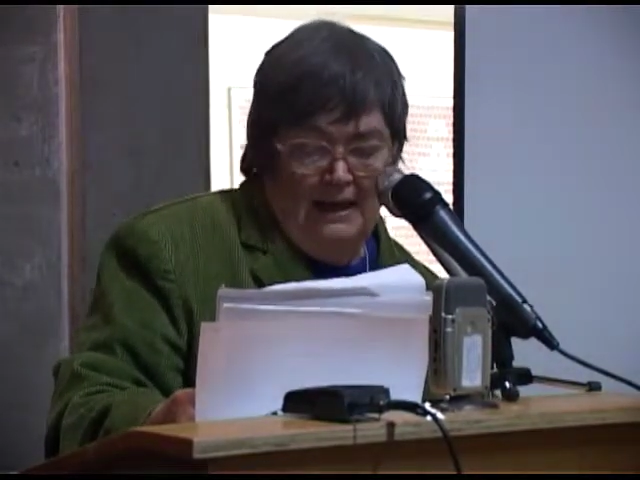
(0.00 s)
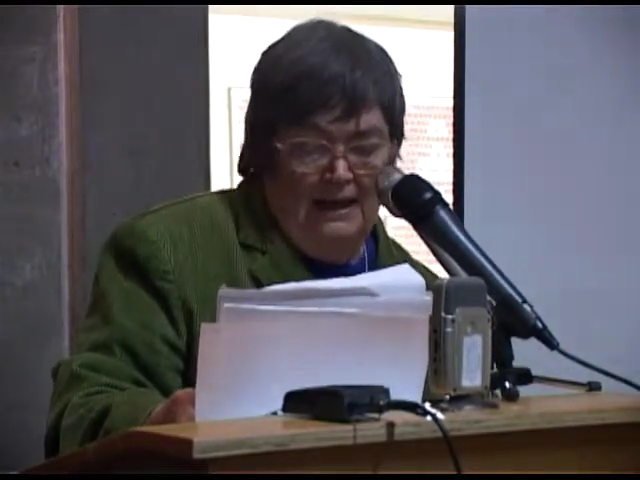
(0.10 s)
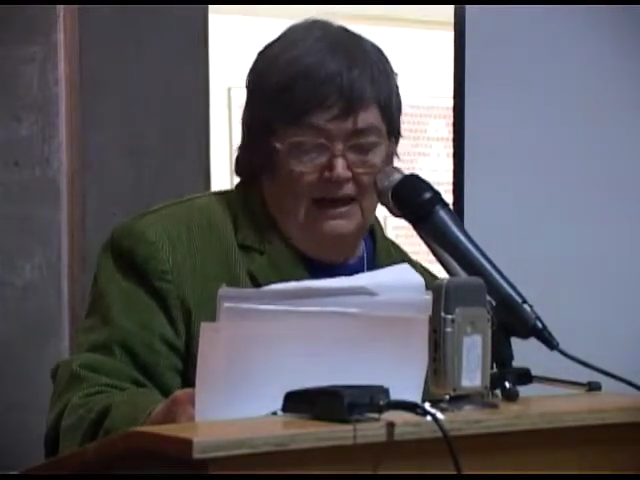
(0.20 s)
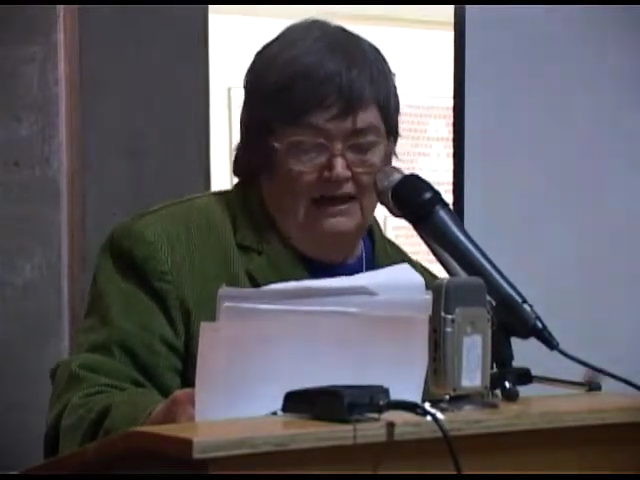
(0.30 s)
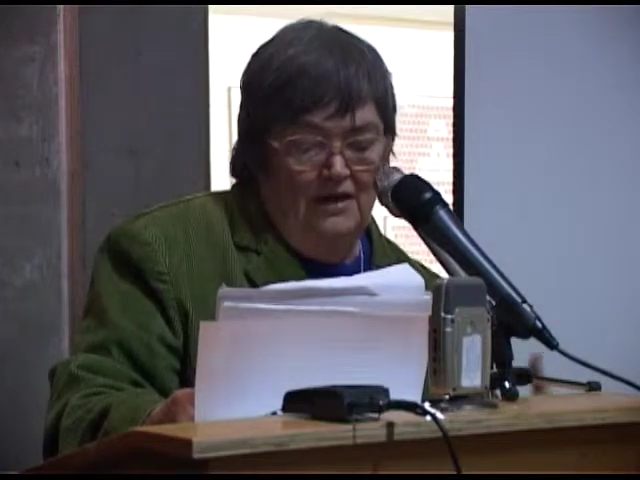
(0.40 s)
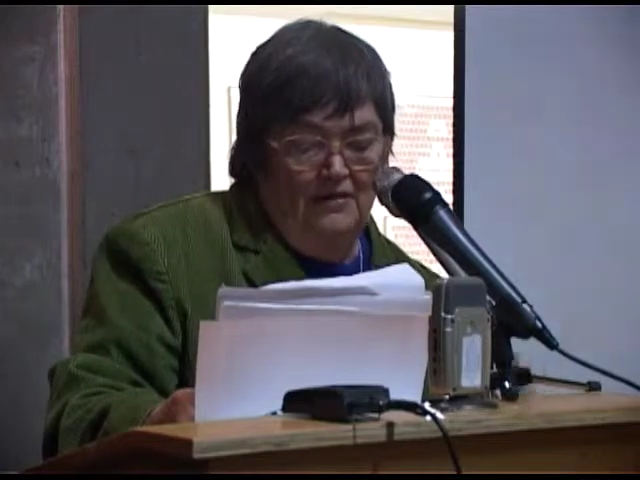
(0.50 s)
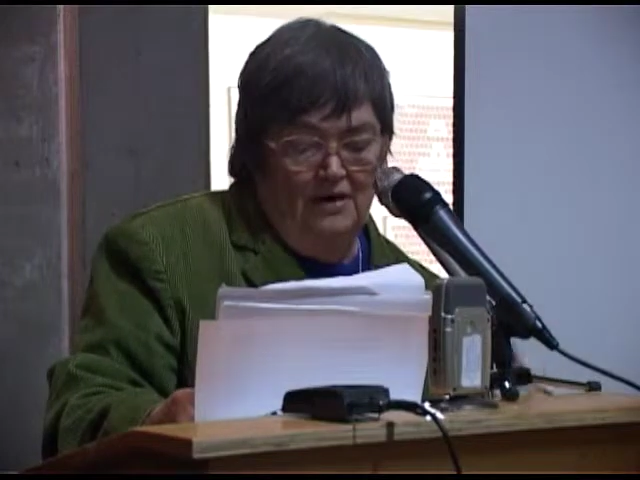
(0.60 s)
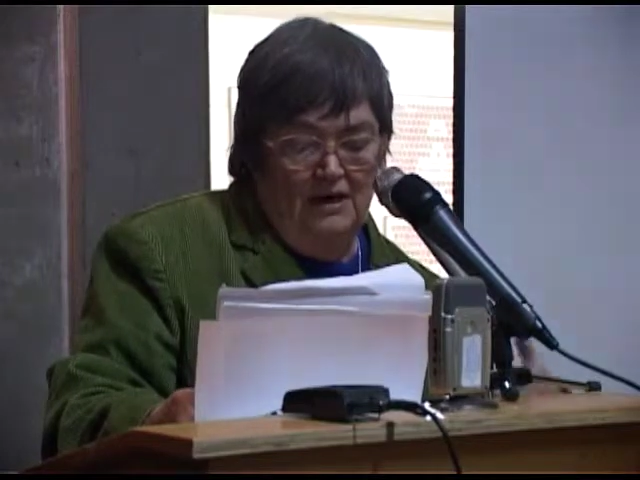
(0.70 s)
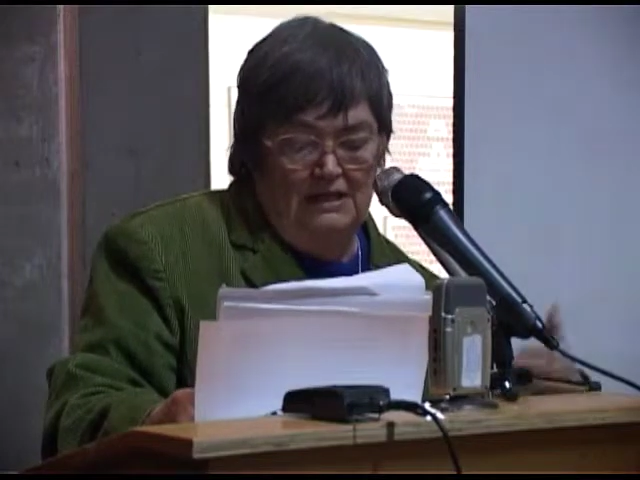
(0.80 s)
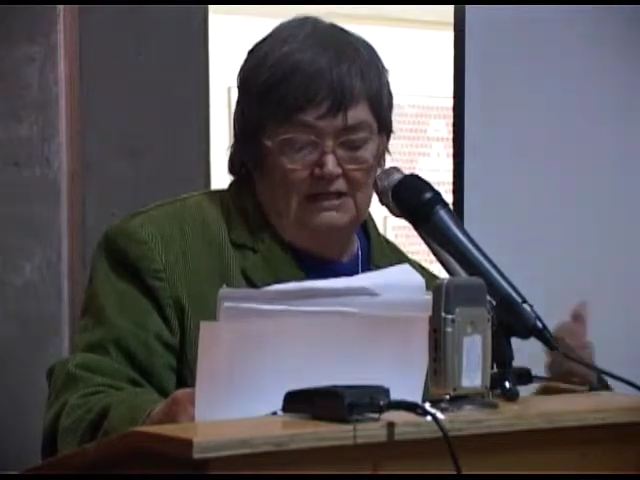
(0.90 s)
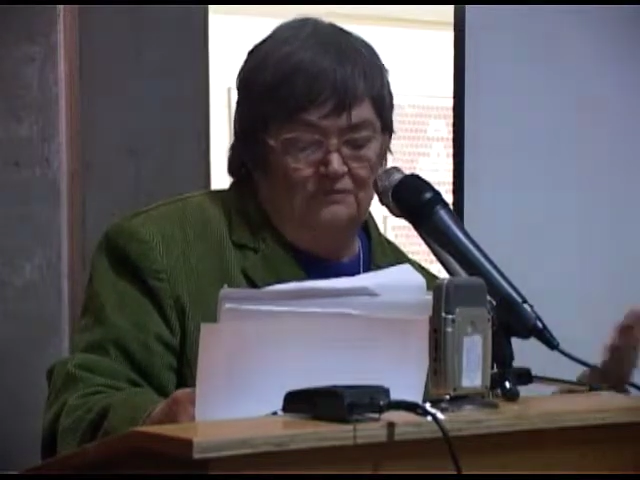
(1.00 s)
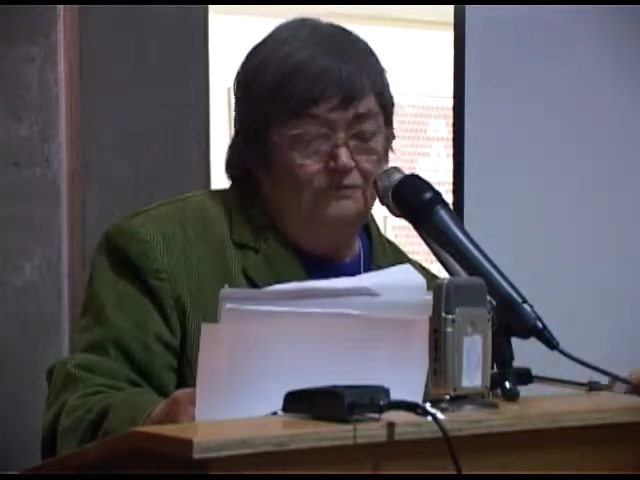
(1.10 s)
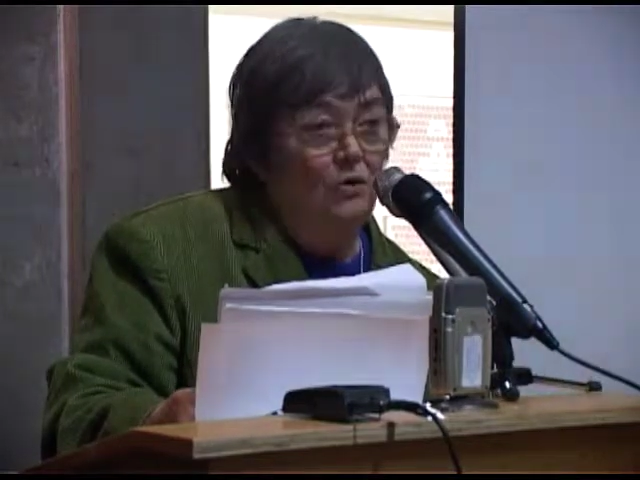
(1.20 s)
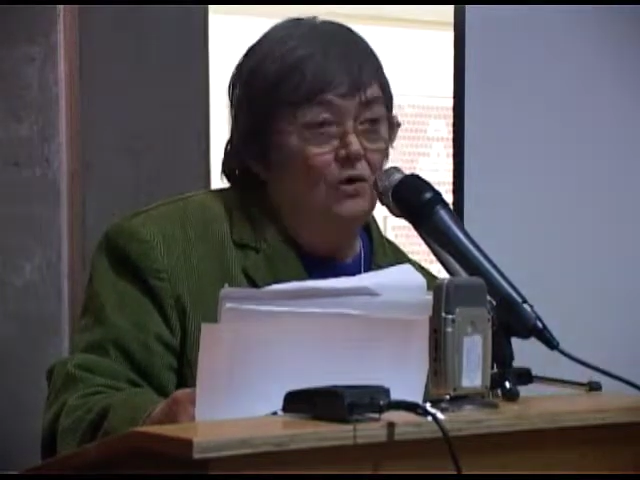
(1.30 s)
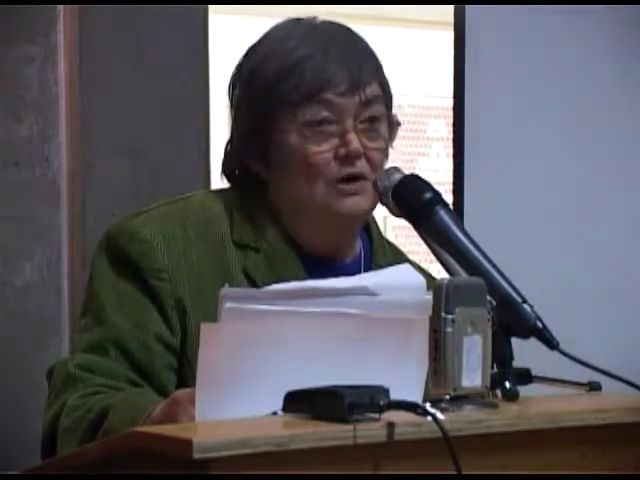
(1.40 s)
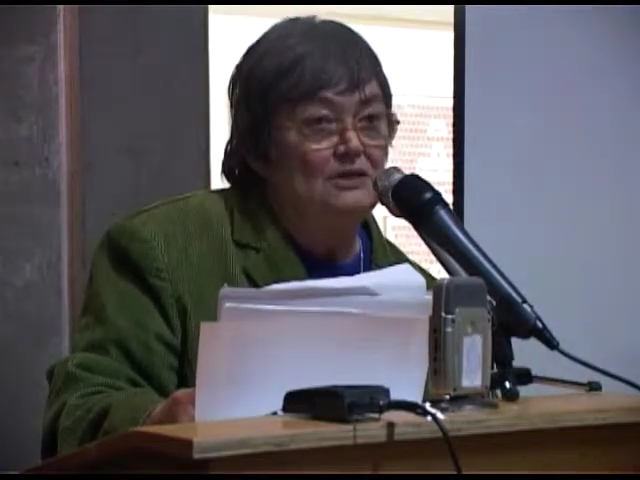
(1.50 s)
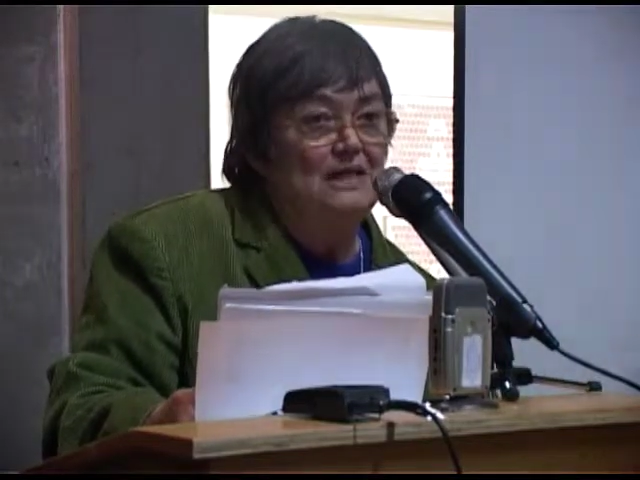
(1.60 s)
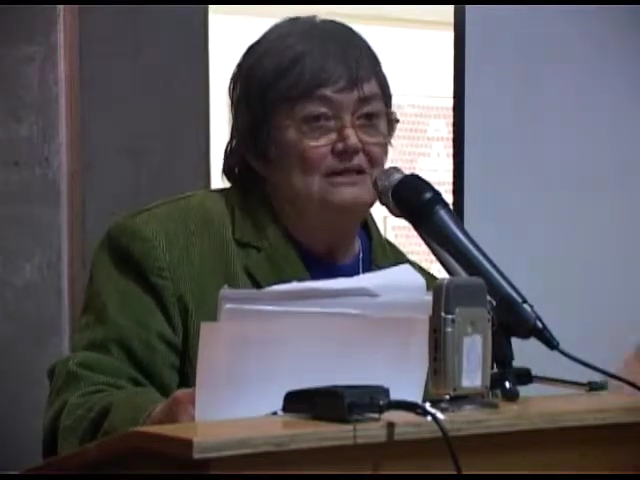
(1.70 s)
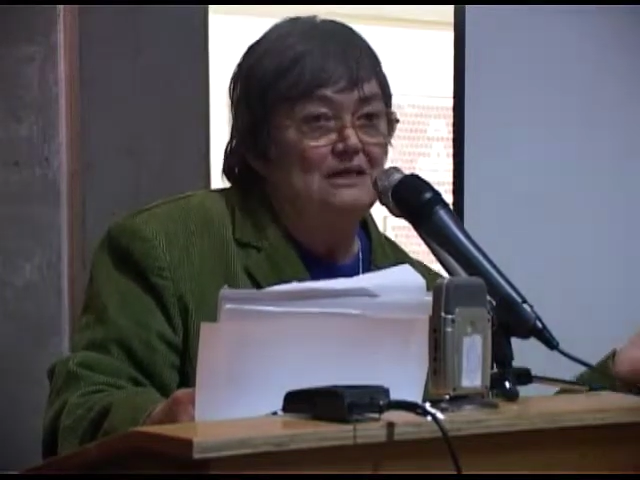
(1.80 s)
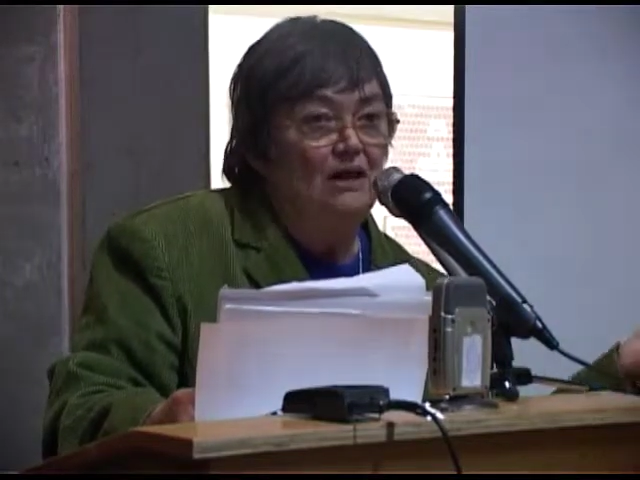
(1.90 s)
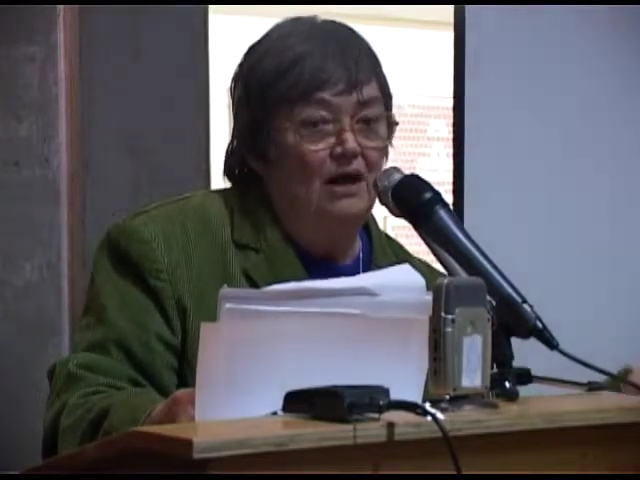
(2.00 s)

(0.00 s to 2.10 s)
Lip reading: and another is force as